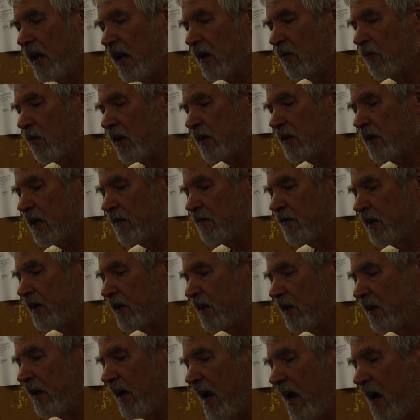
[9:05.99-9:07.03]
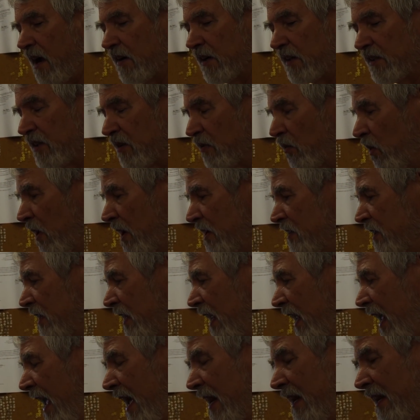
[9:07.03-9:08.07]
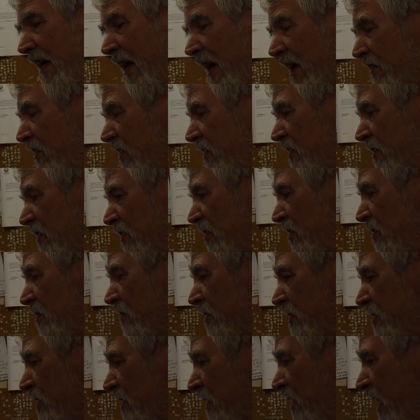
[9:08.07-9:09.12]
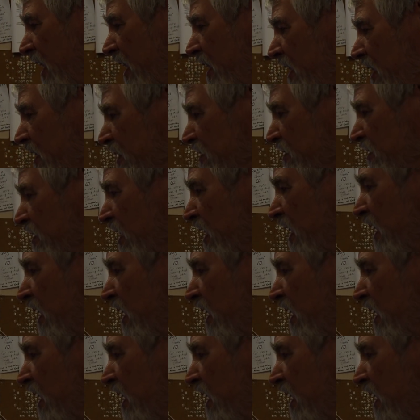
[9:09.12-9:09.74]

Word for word: And what they figured out is it had nothing to do with genetics.